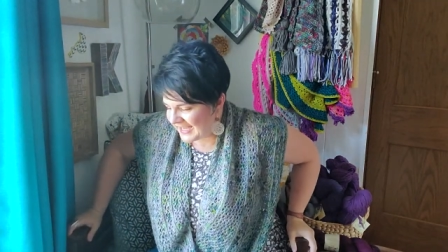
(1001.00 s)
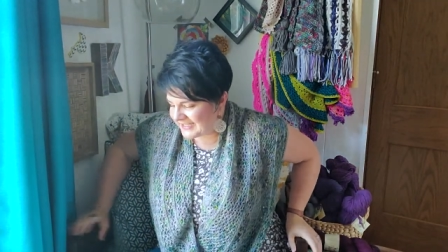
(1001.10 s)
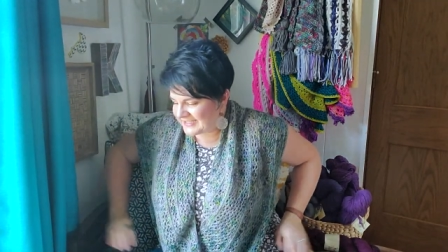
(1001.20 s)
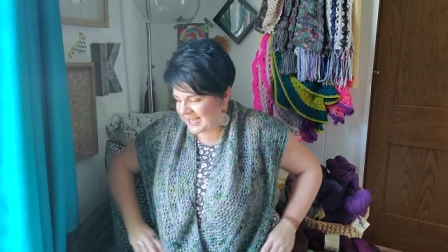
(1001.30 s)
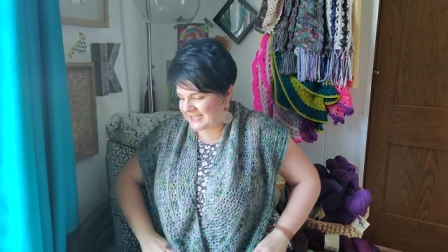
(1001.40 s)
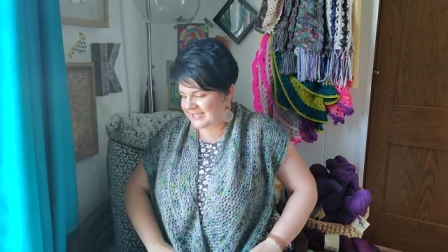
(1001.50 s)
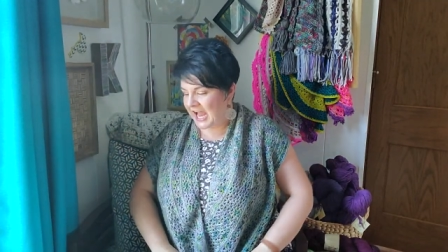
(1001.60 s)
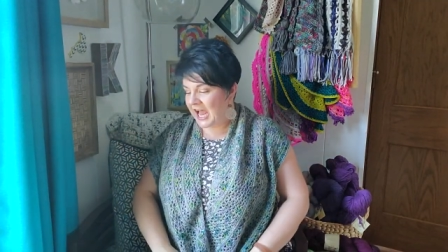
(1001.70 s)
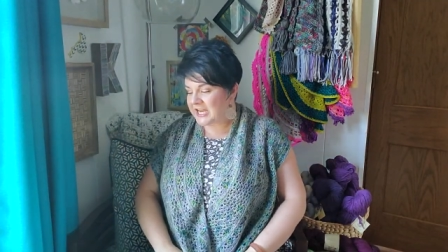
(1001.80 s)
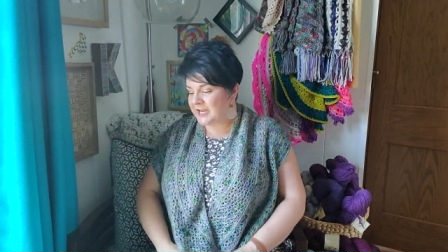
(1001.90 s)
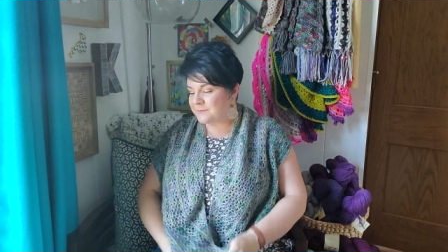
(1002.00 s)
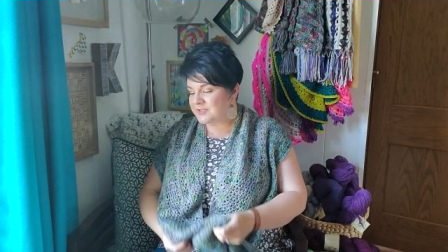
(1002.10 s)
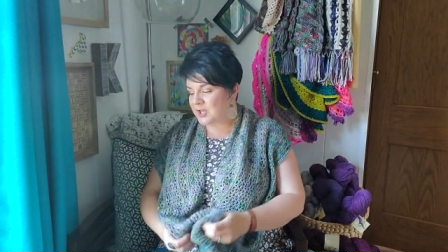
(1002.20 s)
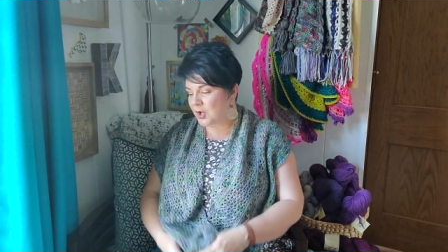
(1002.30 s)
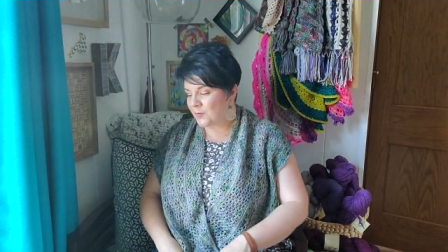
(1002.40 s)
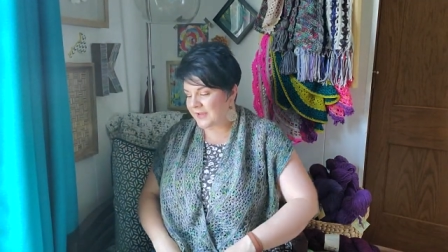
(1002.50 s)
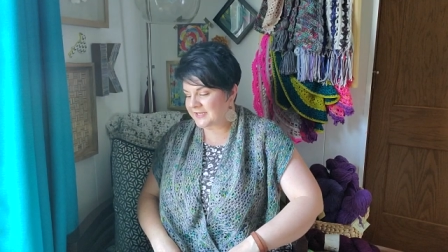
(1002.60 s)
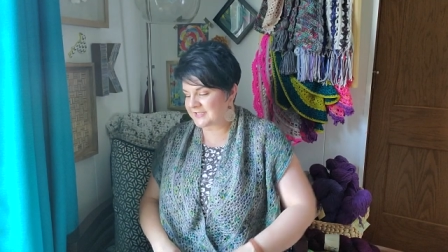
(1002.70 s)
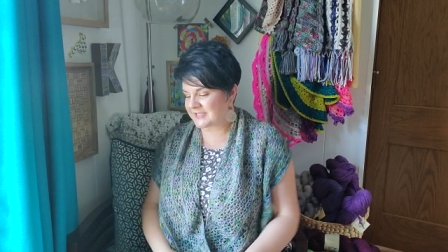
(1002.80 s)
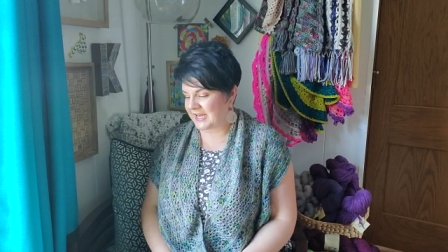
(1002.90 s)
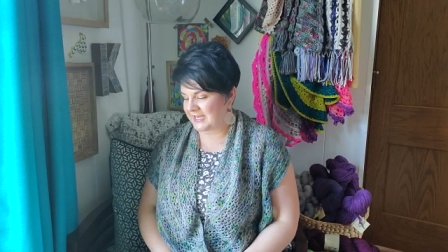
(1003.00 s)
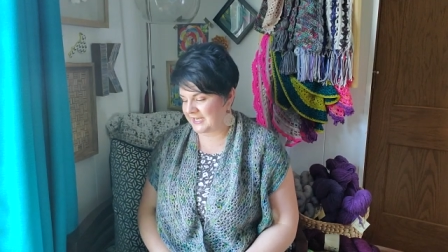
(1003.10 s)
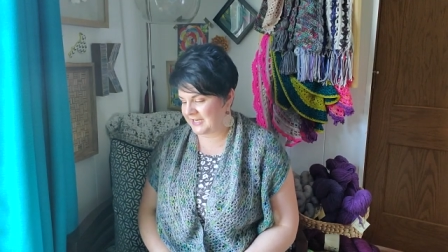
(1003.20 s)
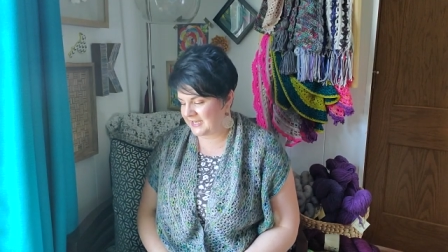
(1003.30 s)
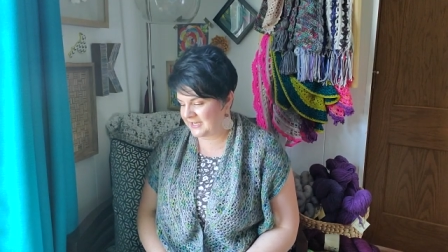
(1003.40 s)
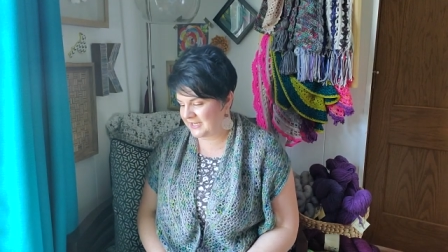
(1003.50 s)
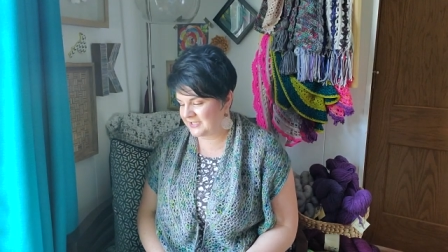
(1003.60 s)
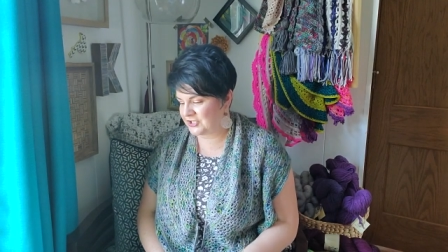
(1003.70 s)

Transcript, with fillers: It says, I am so excited